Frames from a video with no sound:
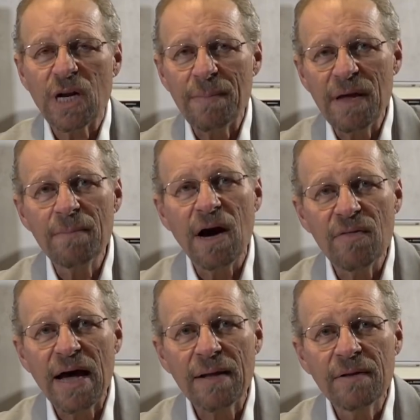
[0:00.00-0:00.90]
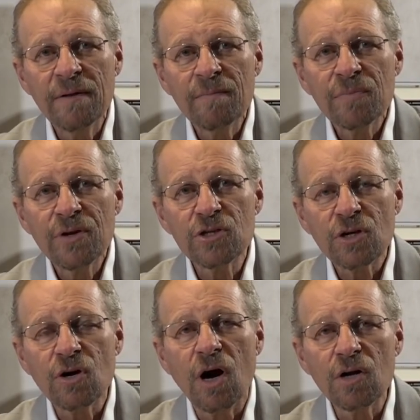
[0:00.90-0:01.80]
I mean by that, there's a
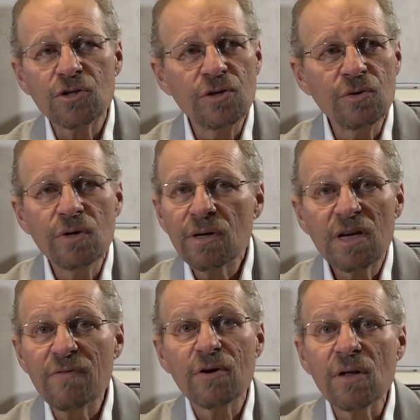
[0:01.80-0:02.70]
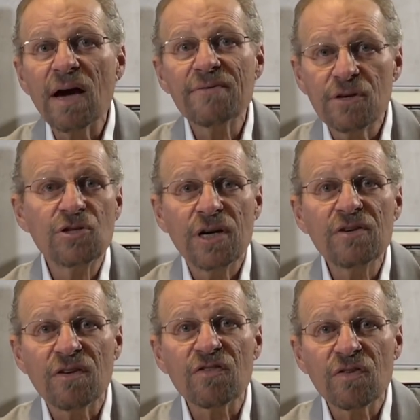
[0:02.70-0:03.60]
call to give your life to
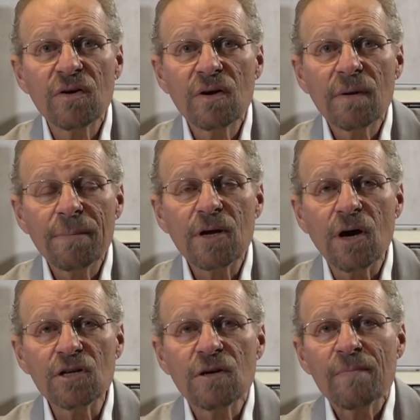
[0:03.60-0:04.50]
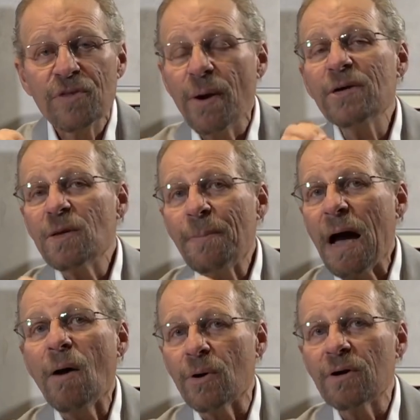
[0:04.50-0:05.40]
Jesus, because there is a
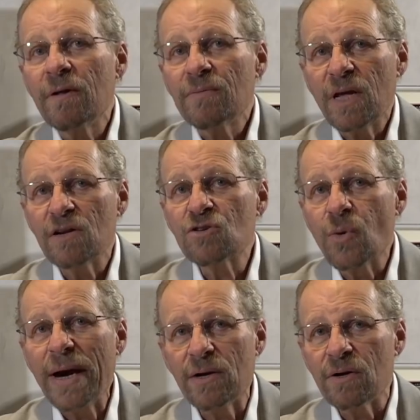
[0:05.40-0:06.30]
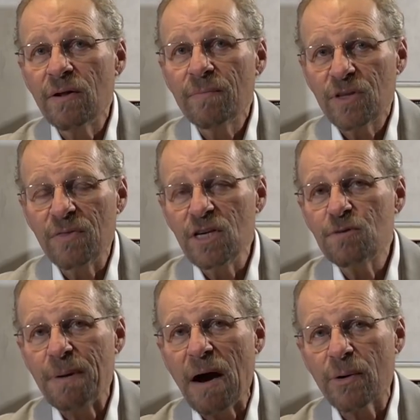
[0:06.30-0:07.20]
power that is greater than these
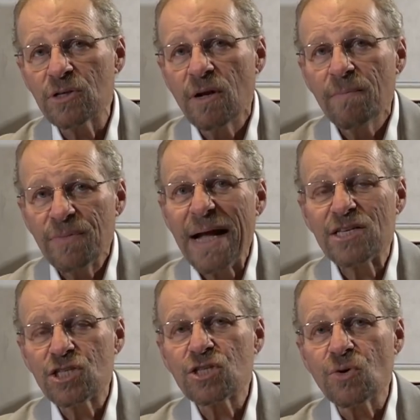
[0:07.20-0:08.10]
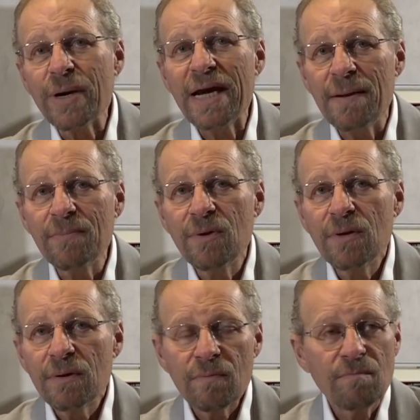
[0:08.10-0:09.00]
powers. That scream,
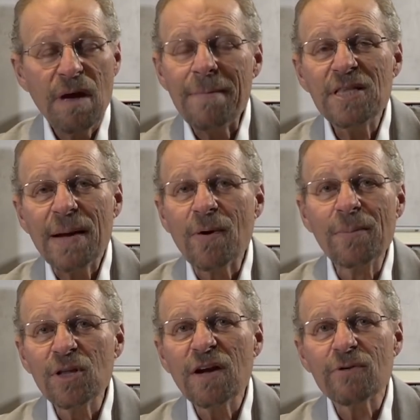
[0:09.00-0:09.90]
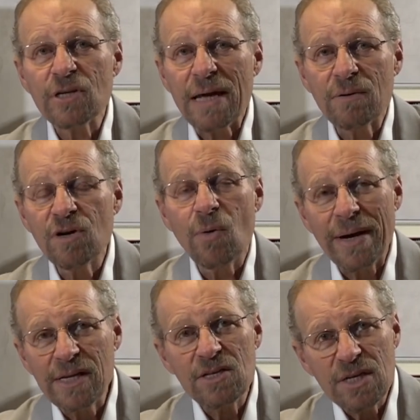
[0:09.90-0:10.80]
maybe they were believers, I don't know.
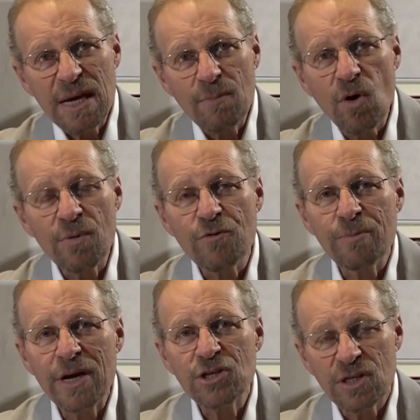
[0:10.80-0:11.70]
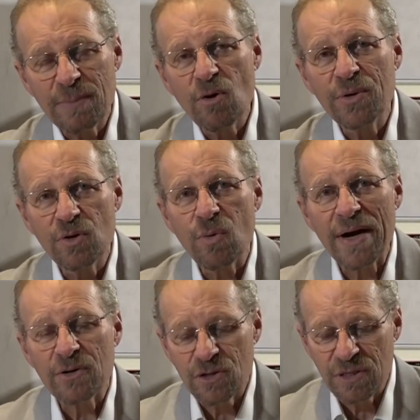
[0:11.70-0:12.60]
I need to get more information. I'm going to
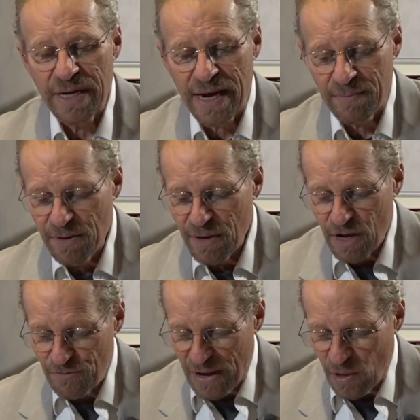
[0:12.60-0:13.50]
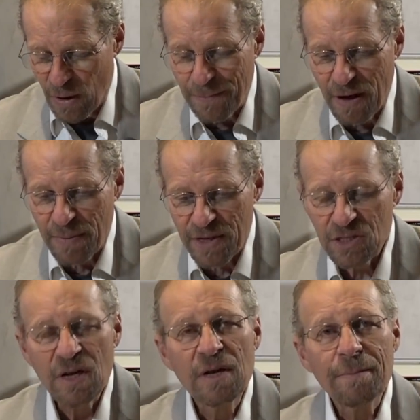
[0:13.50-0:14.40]
write her today and follow up on
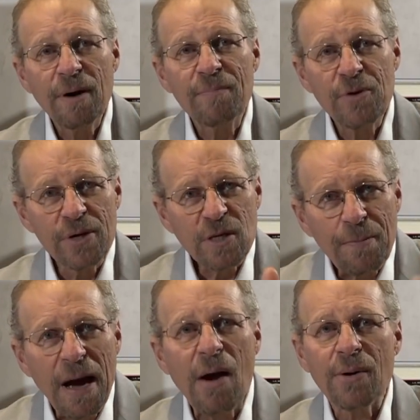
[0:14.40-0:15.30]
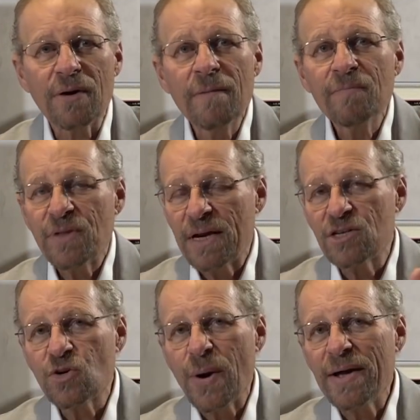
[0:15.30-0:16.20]
this. But there is a power that
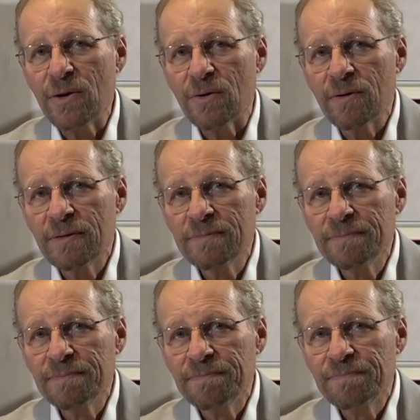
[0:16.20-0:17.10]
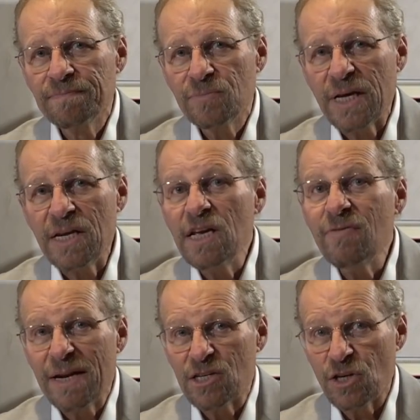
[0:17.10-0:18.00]
is greater than he
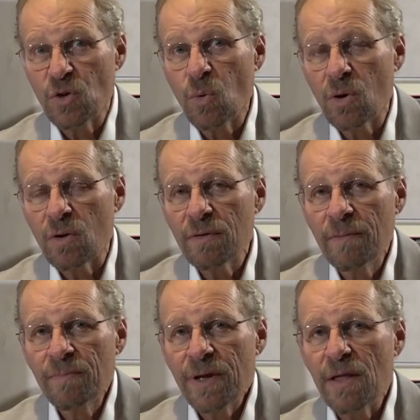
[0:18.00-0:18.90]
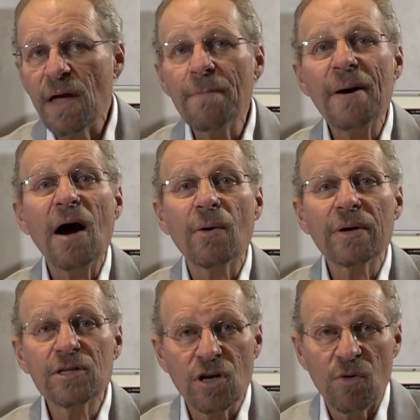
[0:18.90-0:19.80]
that is in the world, and that power
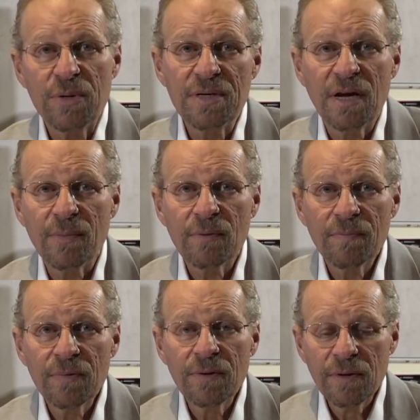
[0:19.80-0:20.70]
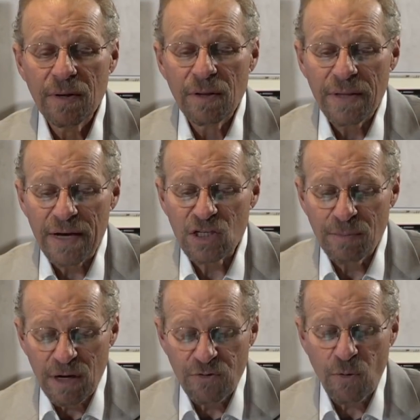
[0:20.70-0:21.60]
is our Redeemer. Thanks so
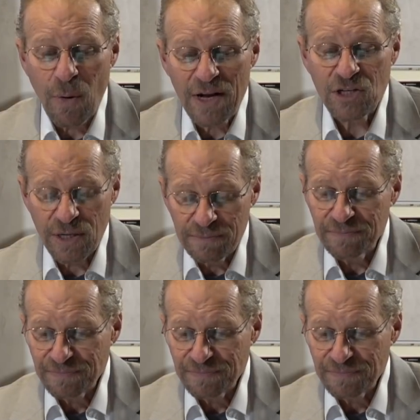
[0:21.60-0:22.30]
much for watching